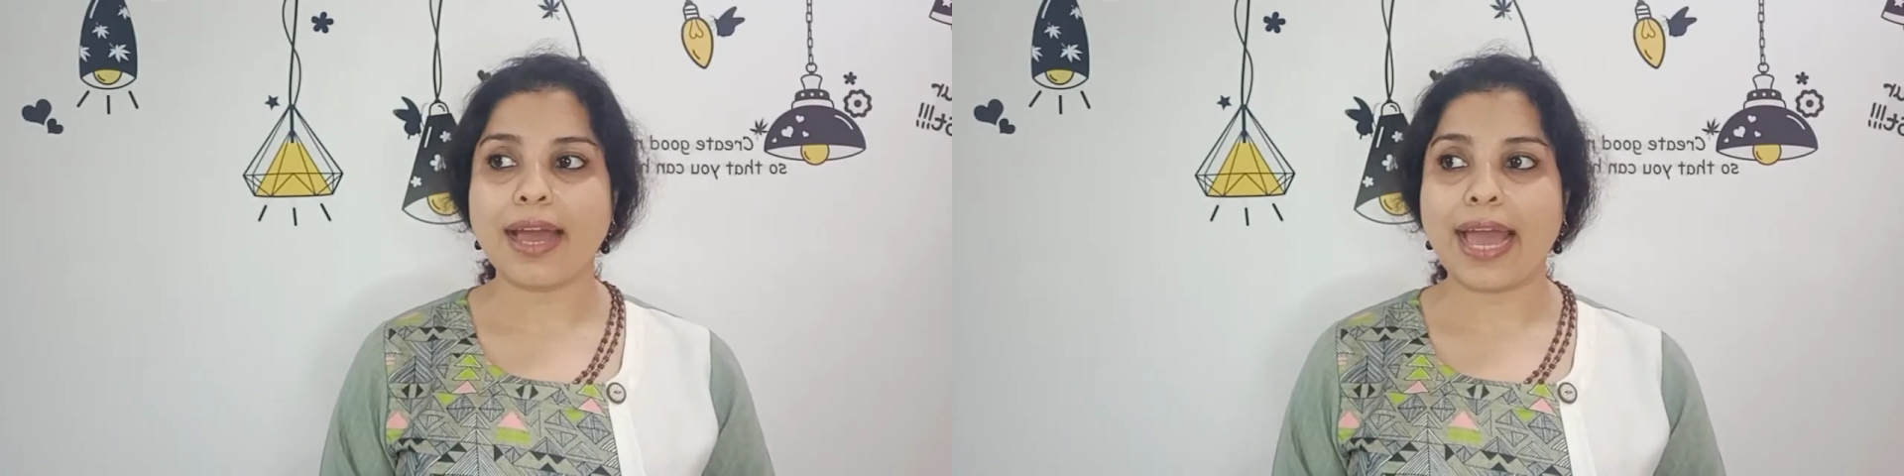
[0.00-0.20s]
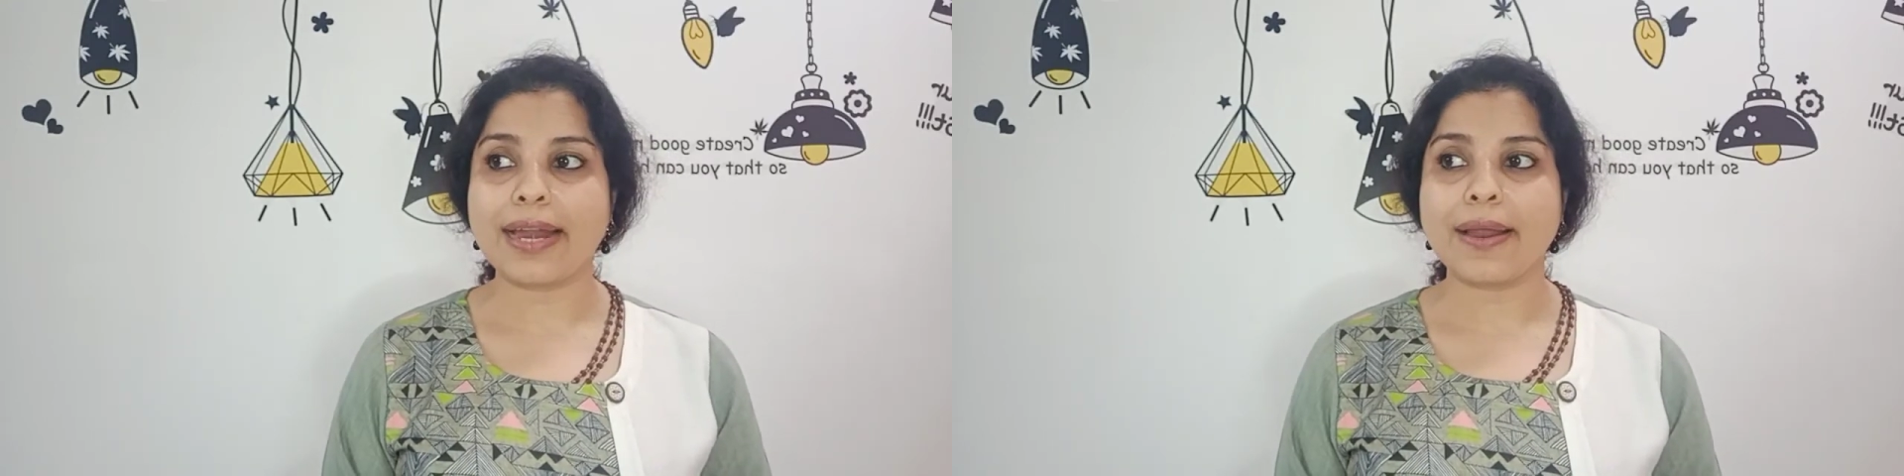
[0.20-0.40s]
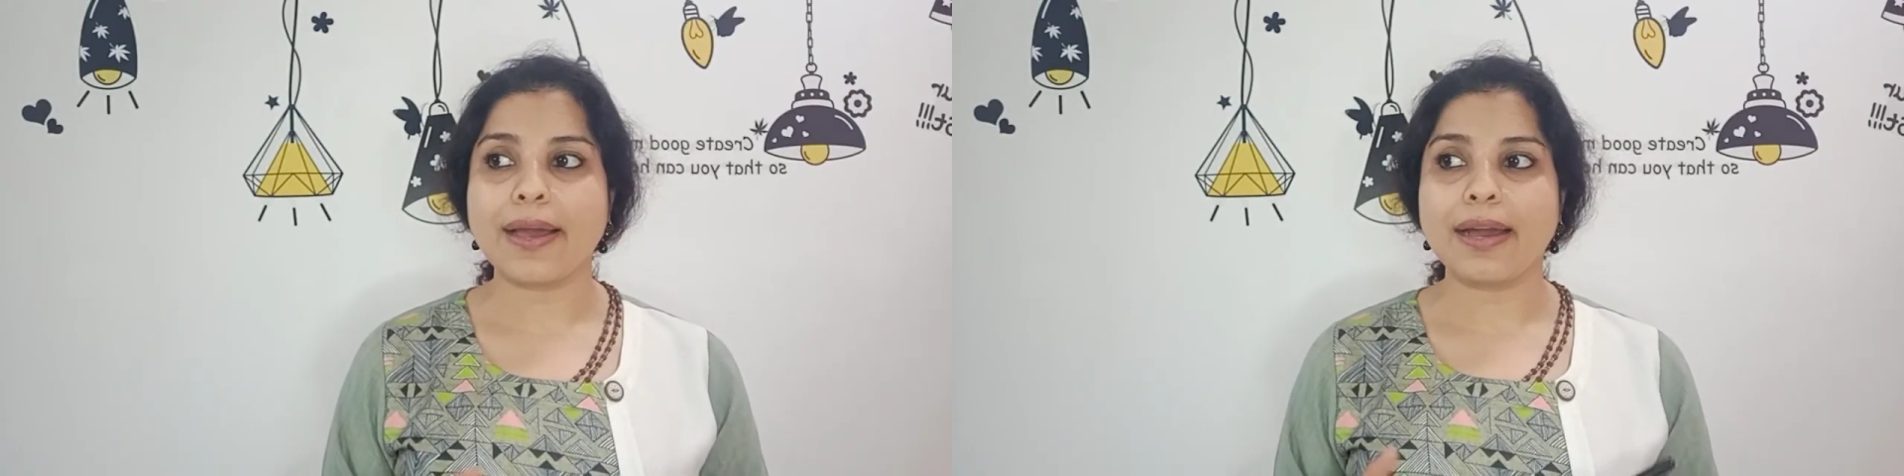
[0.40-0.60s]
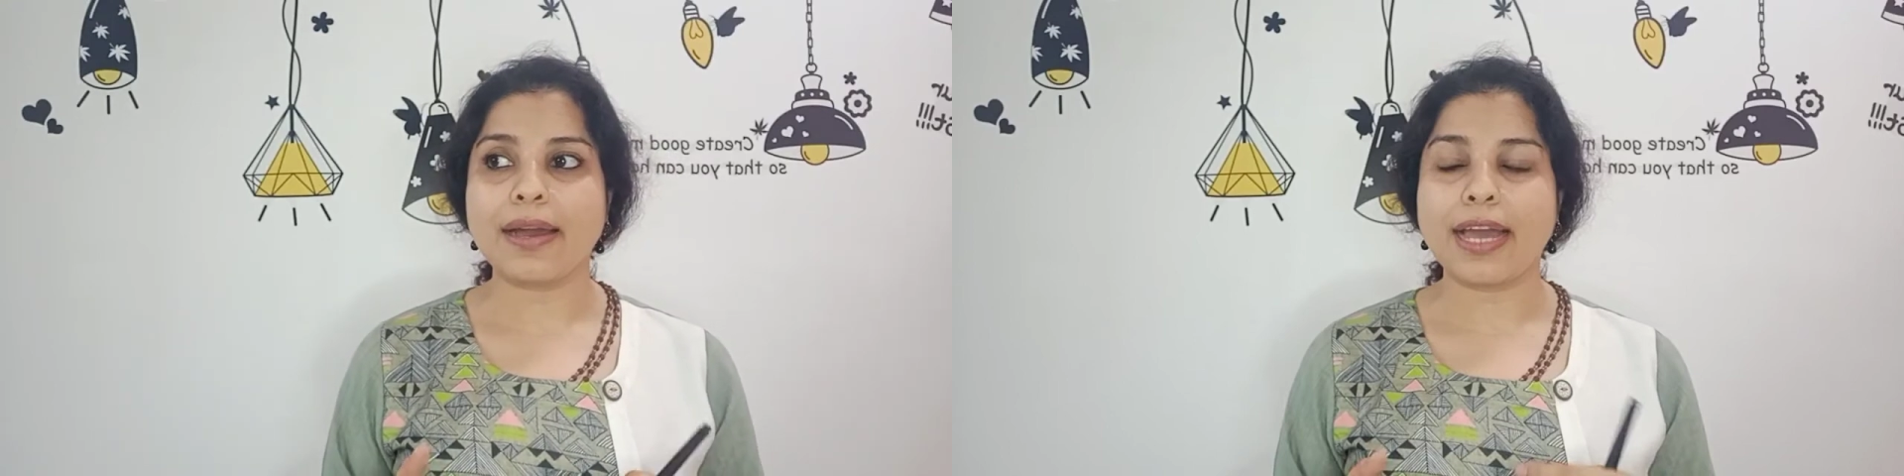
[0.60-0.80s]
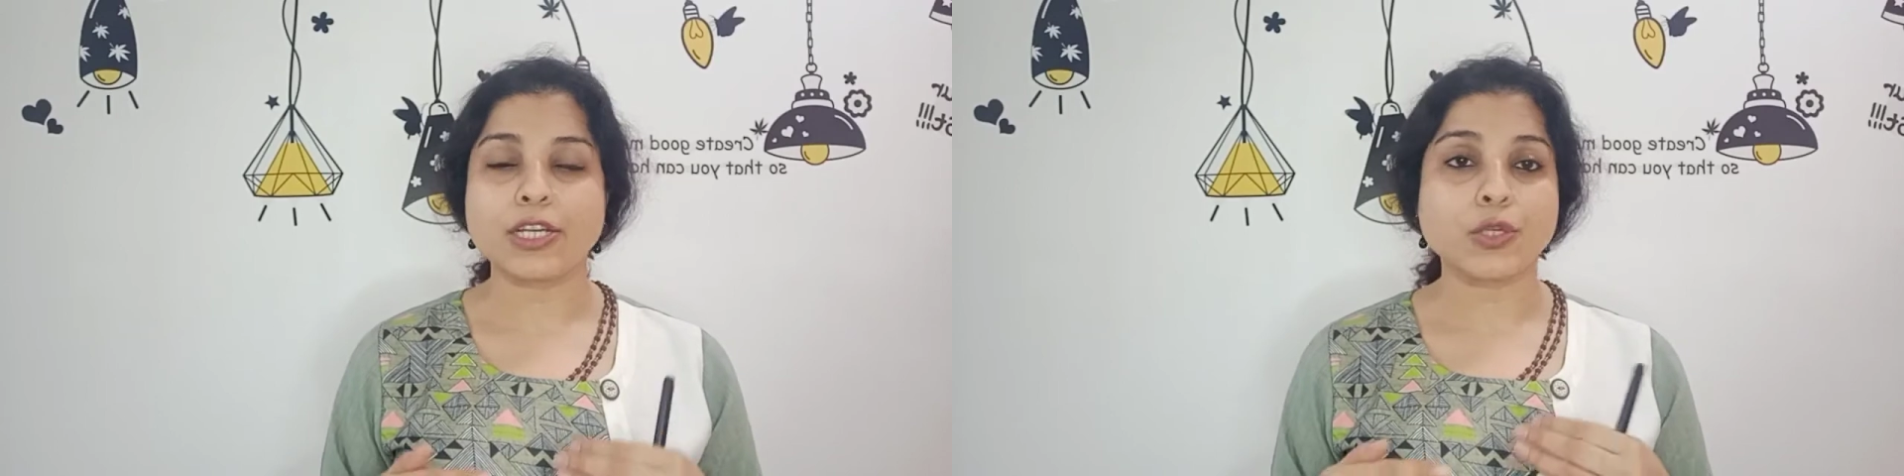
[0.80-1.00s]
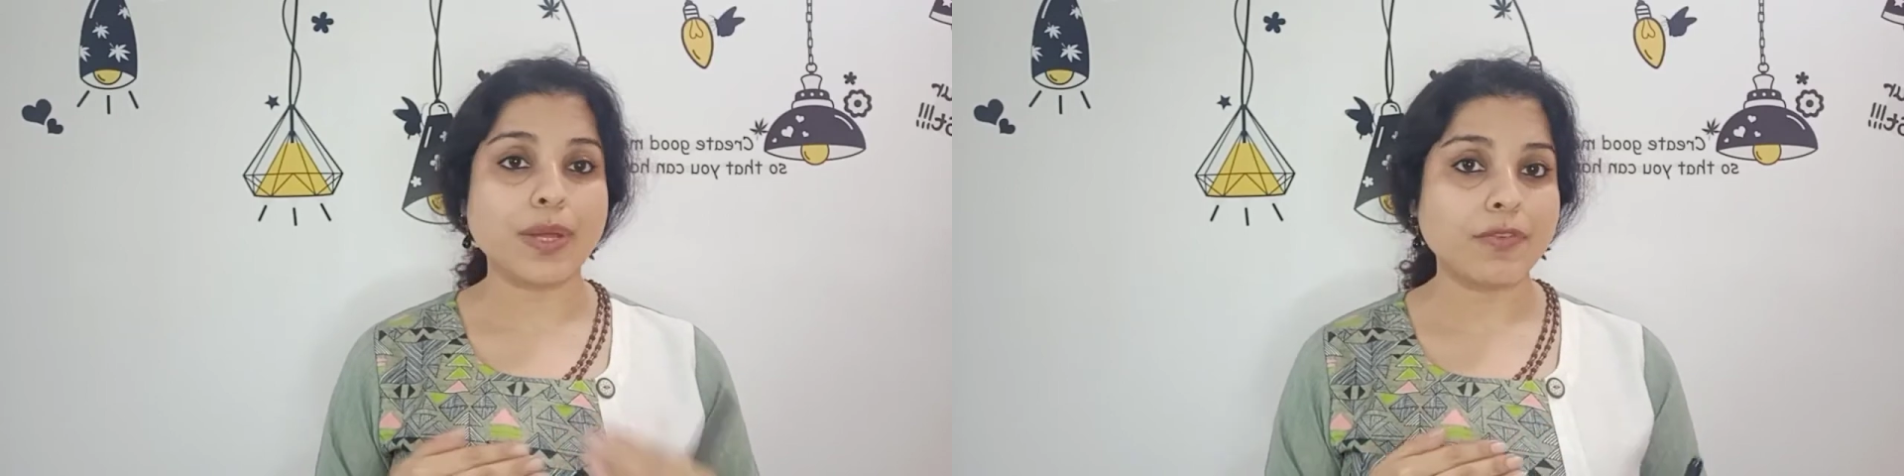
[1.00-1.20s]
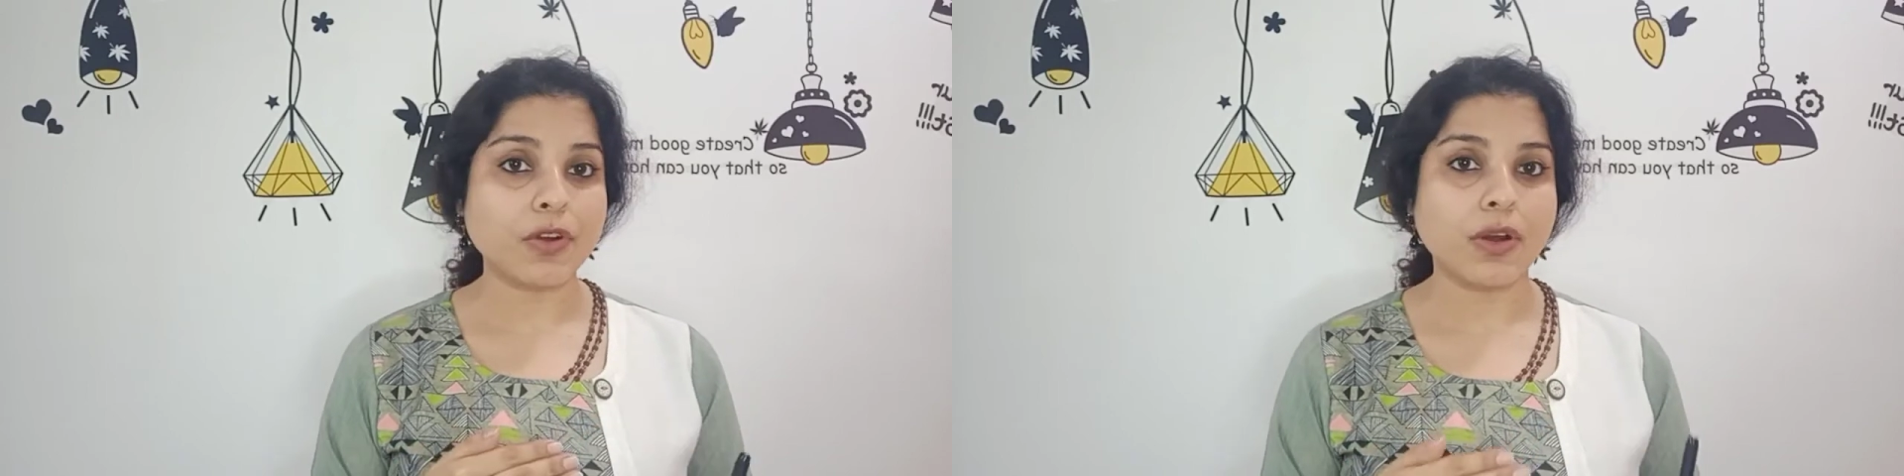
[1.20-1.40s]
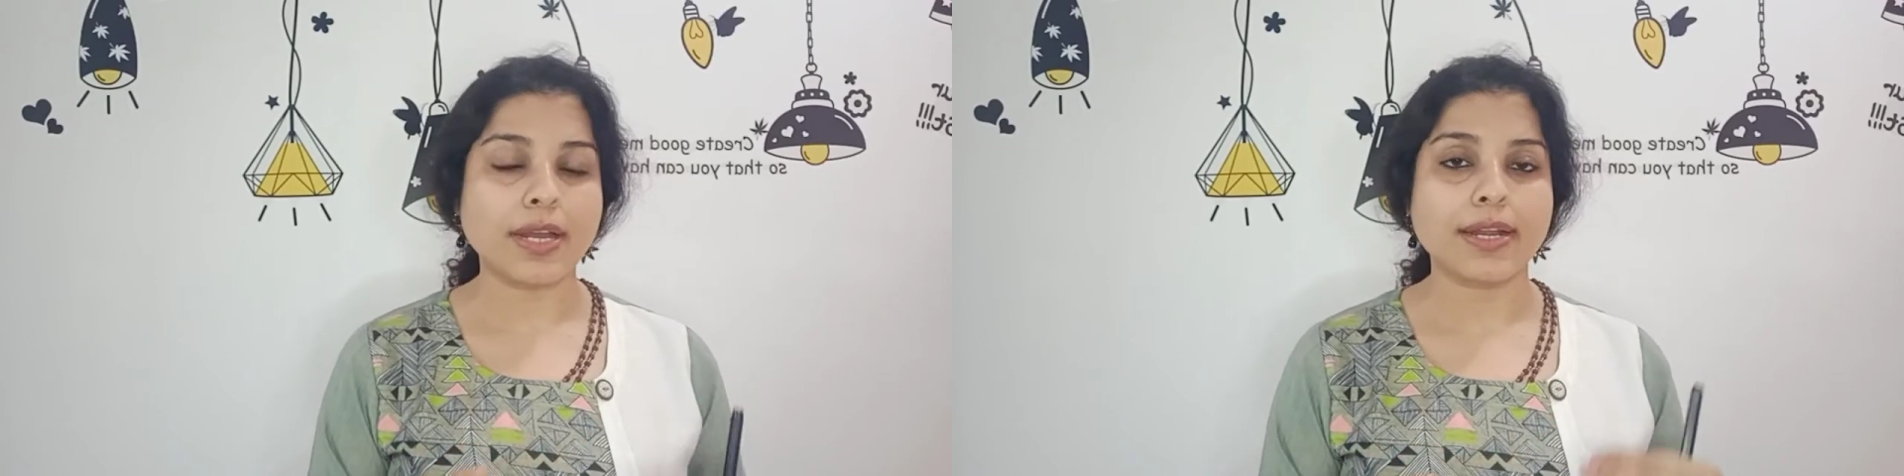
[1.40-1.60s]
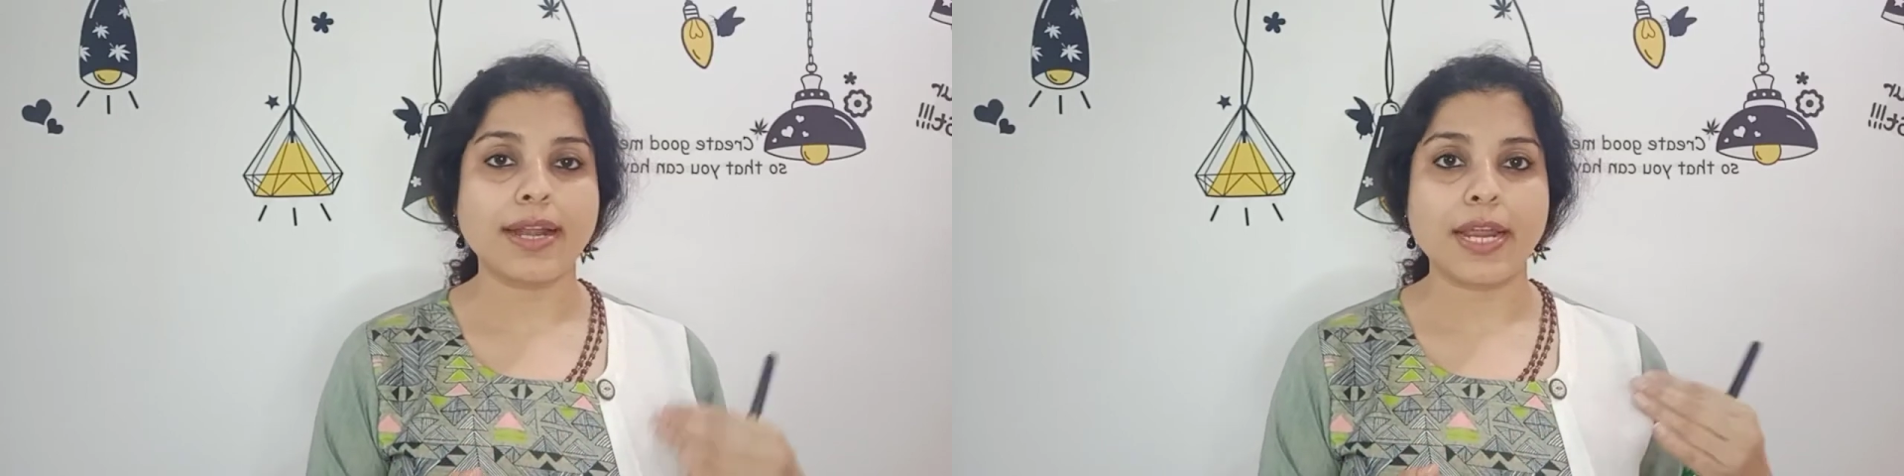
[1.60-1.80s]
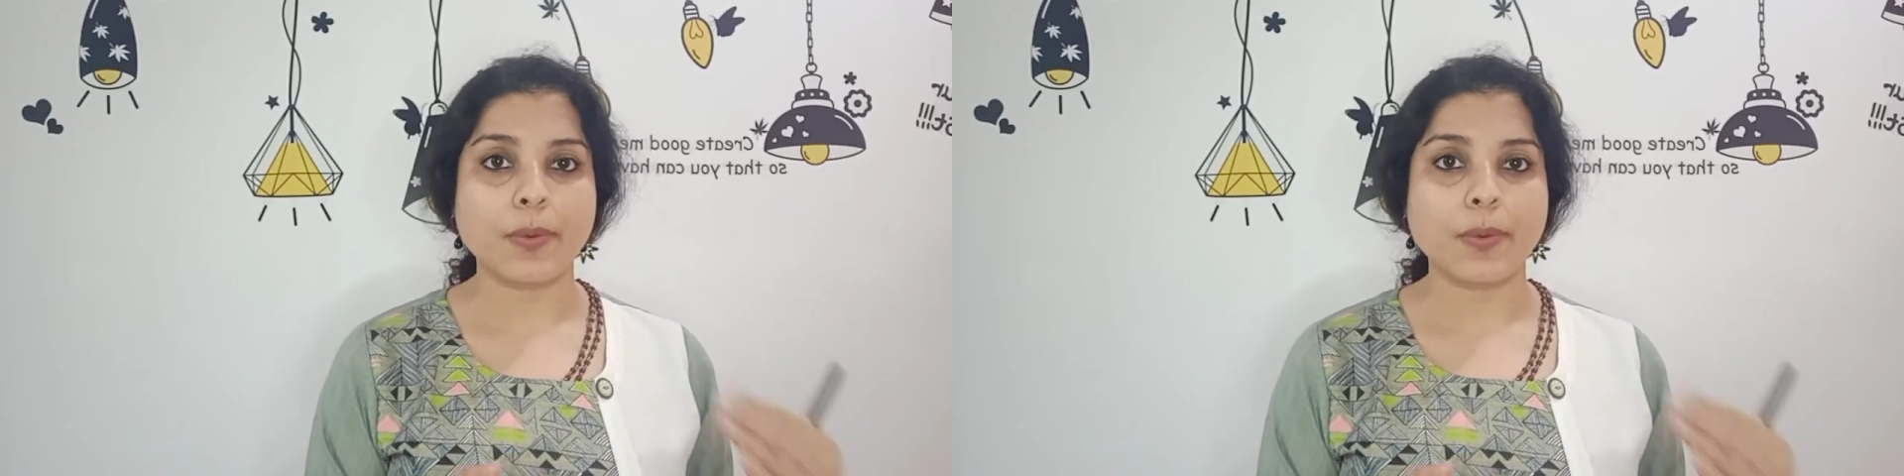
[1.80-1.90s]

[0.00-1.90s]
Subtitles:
at 12 o'clock at night,